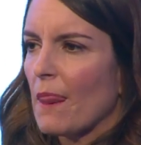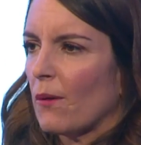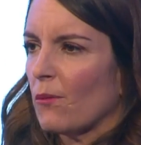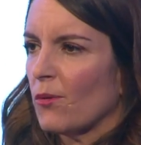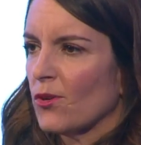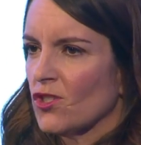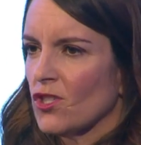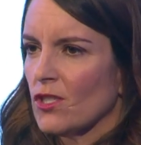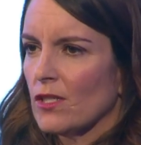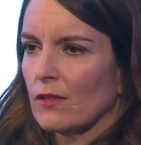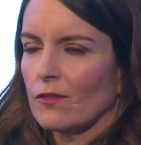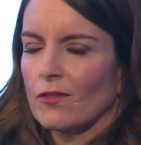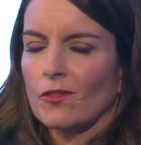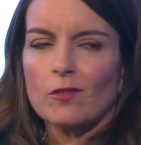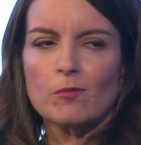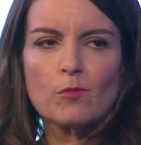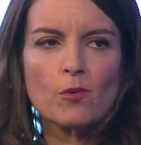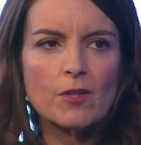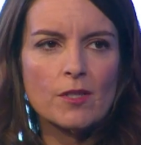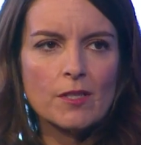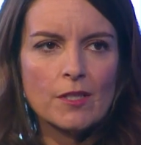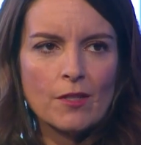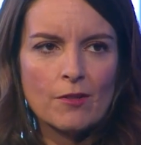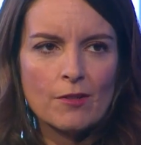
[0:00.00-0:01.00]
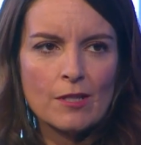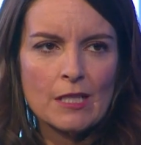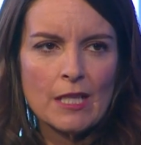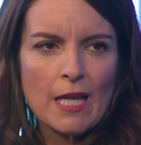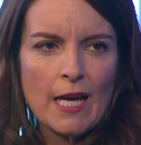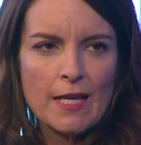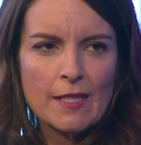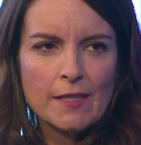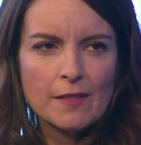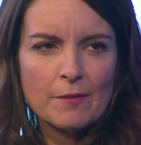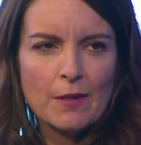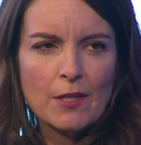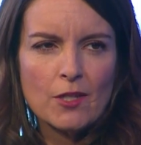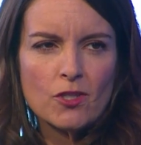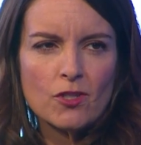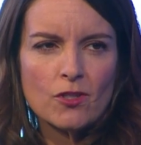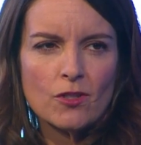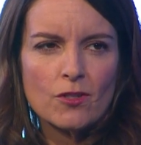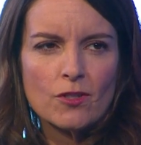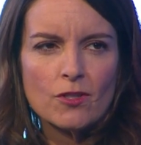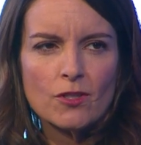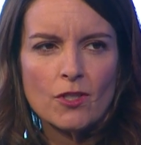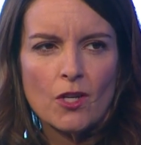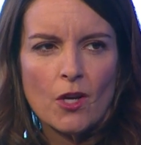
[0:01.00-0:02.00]
which is a little more serialized Mike
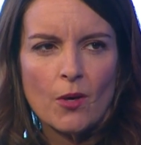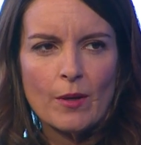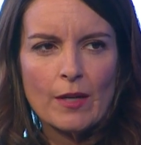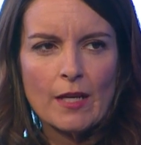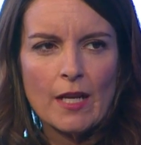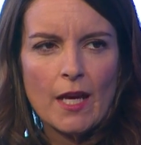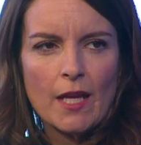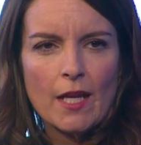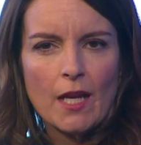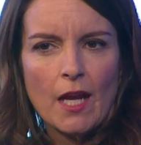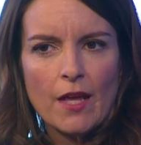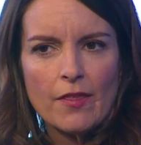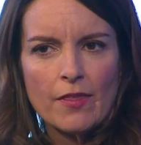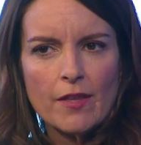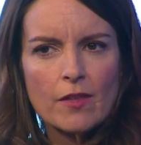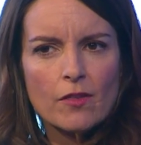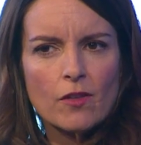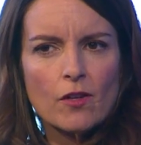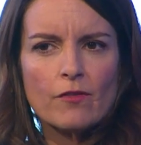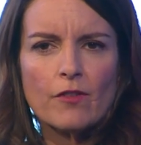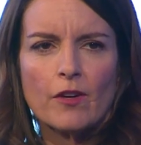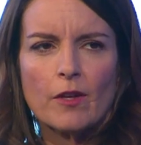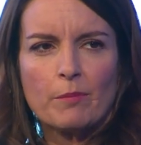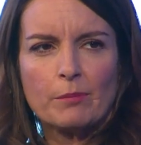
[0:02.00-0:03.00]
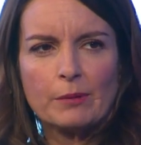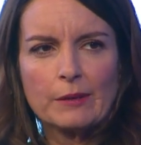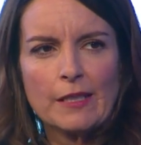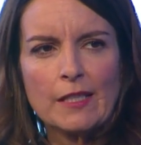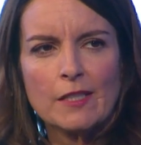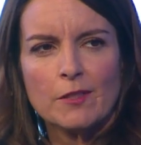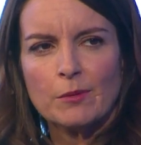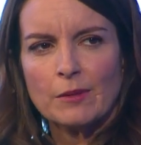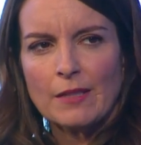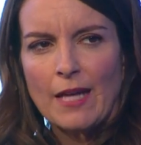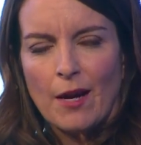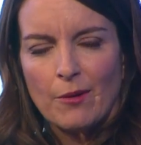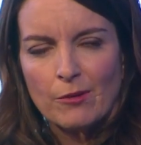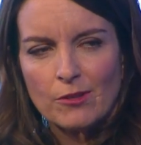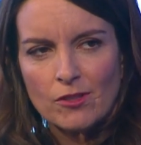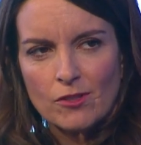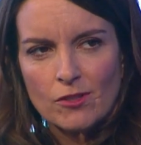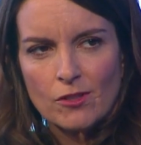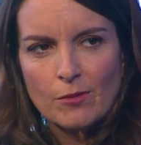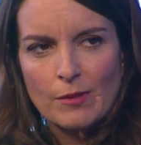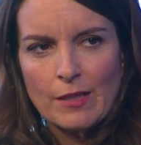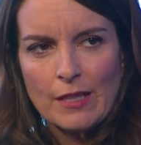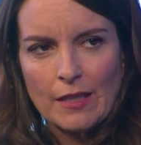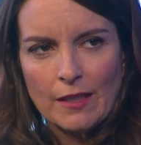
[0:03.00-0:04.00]
Schur show, and I think they're very pleased with how it's
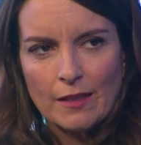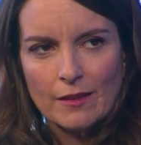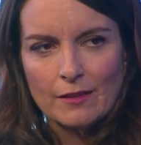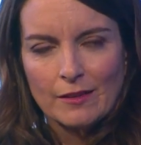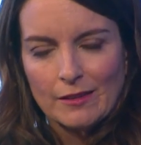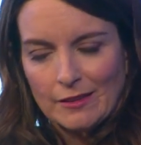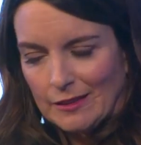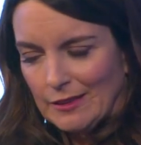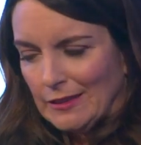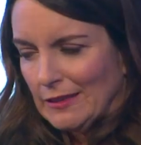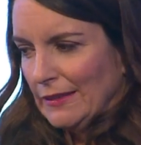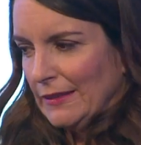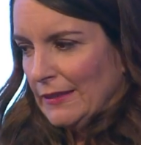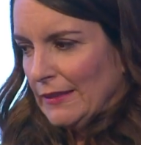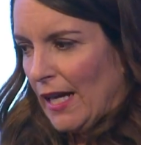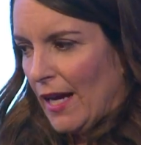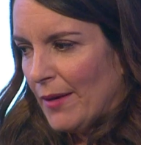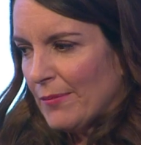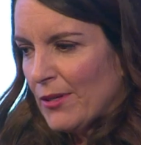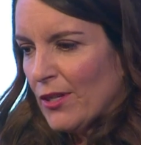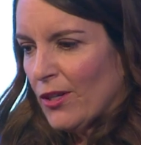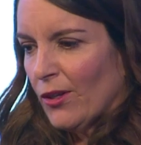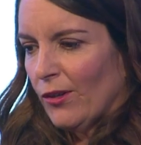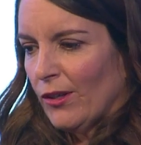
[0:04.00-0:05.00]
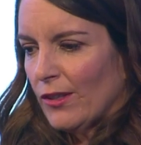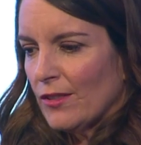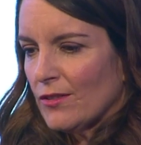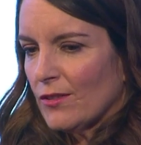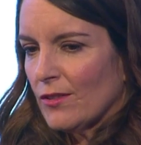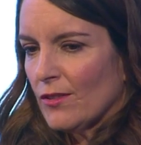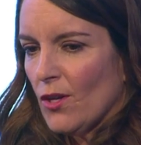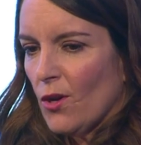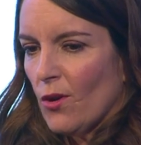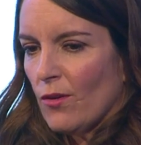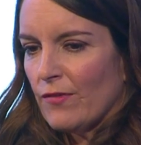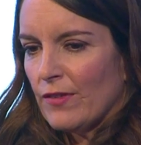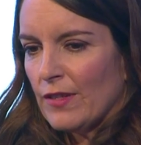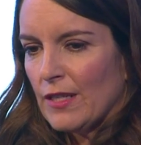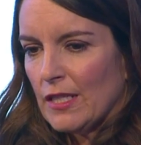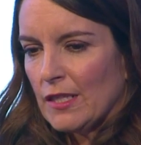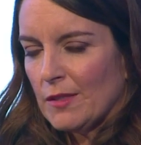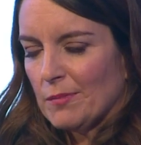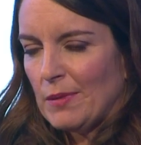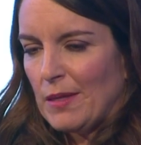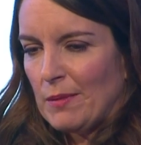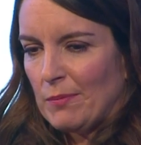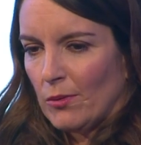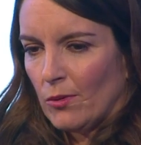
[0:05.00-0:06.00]
doing, and I'd be curious to know if it
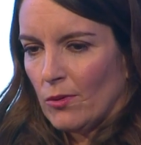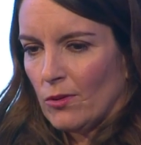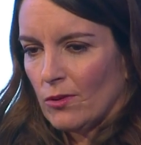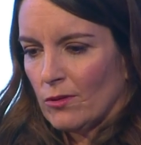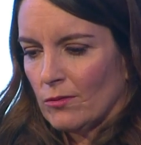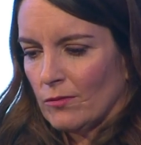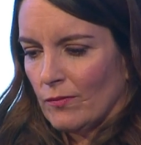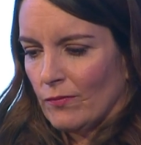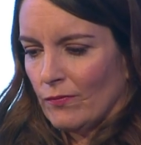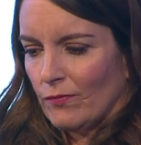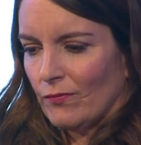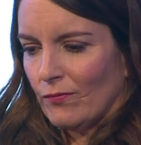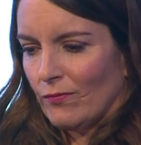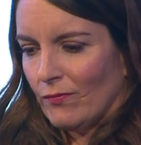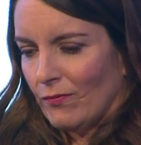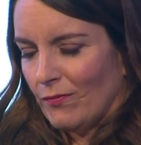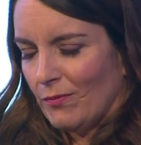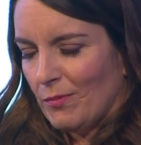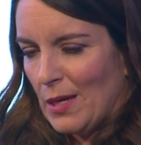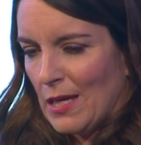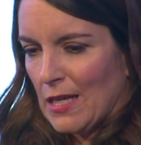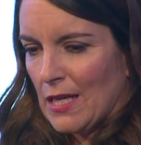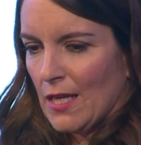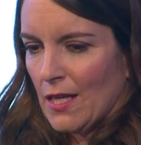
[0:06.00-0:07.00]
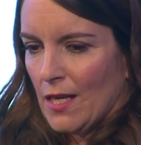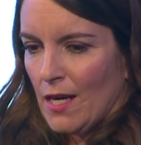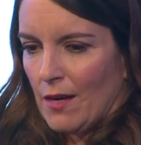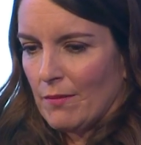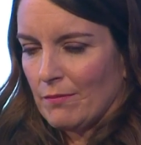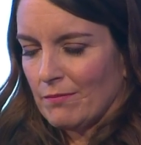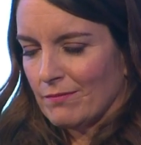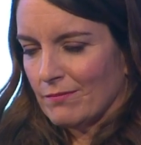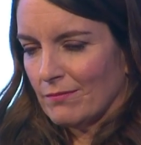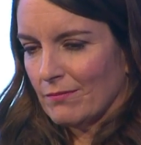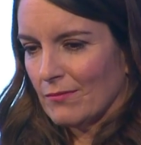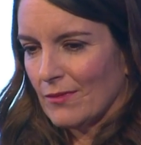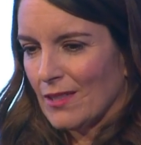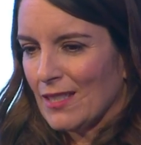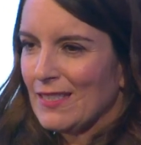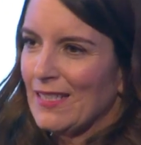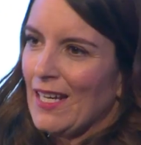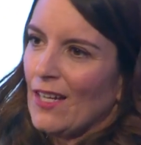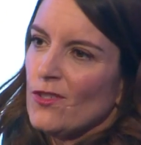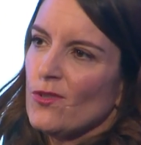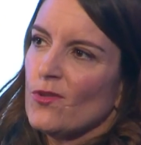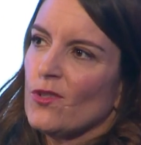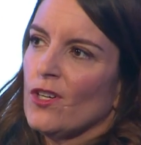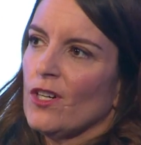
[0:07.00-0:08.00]
is people picking up, because
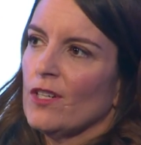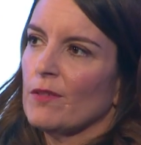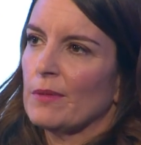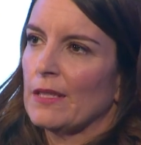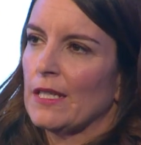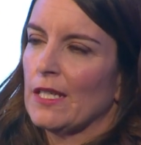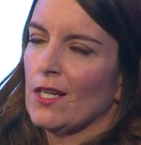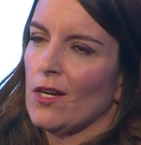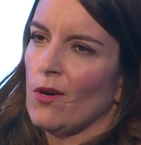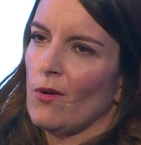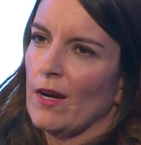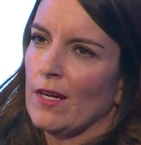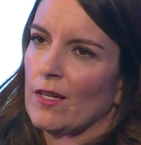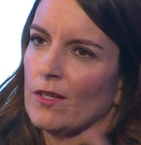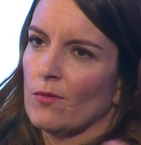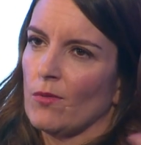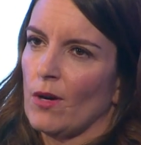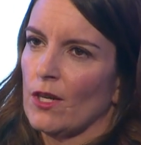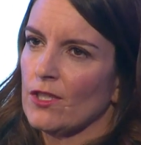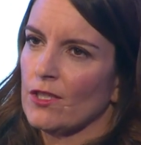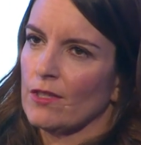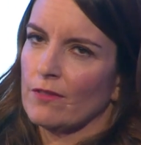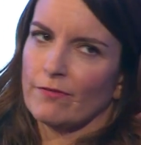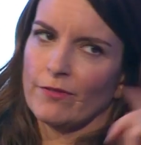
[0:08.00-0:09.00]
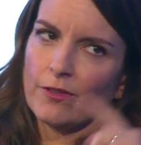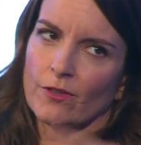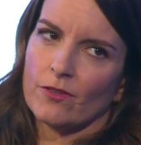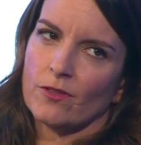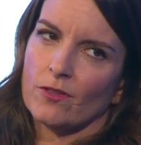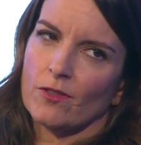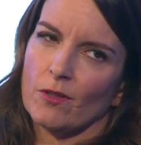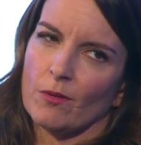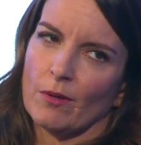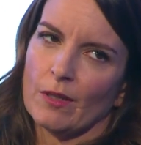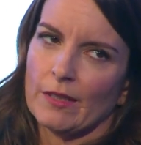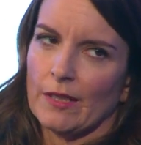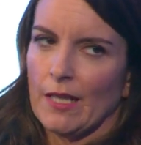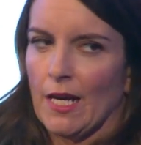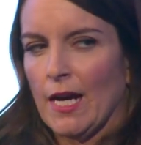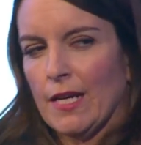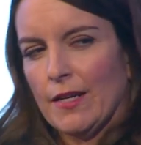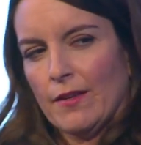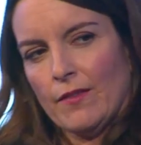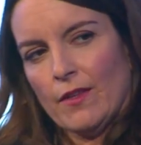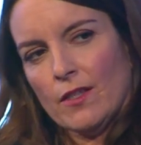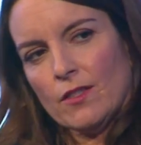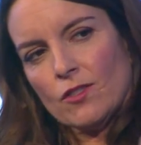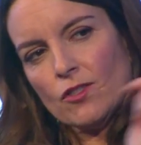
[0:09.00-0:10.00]
now you could be like, oh, I could watch the first two
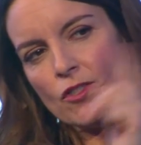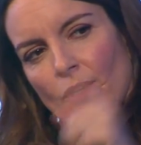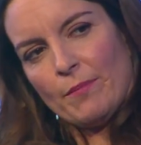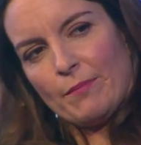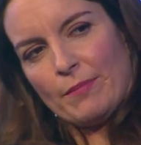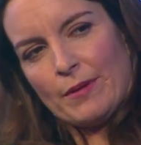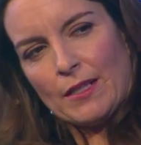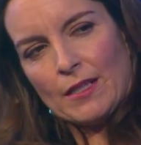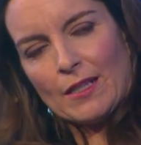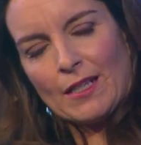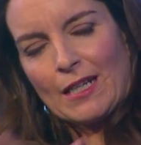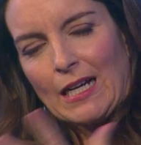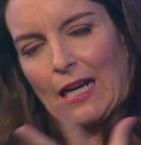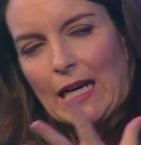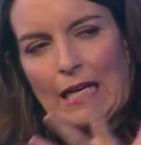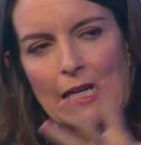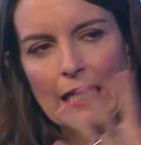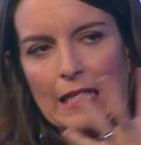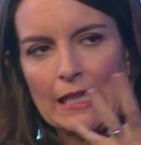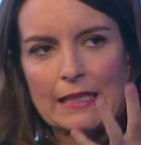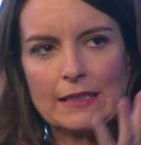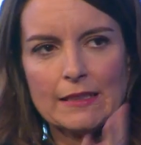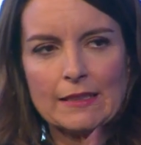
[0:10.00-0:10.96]
online and then jump it. Like, I